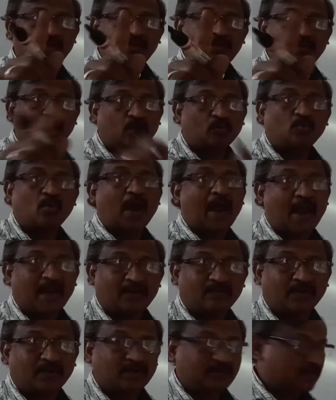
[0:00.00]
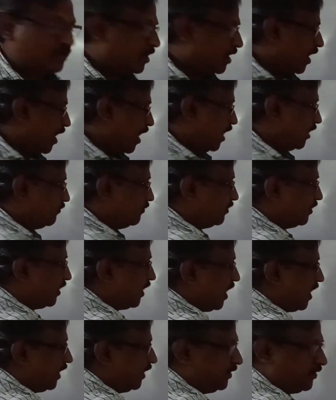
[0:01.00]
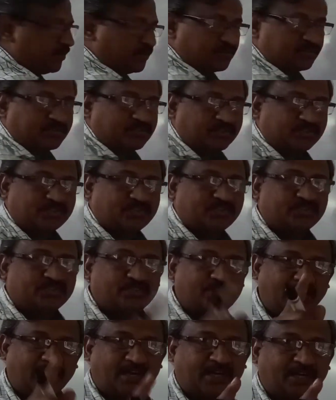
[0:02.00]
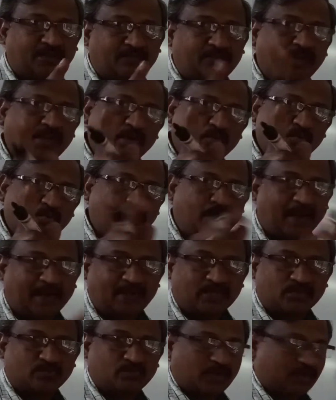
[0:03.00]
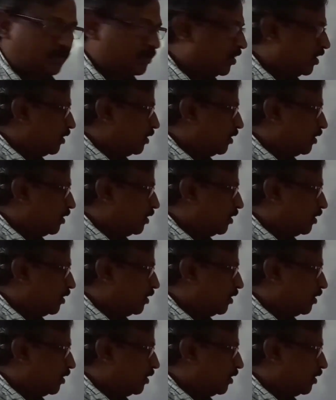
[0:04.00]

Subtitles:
you have to add 1. And when the characteristics is negative, you have to minus 1.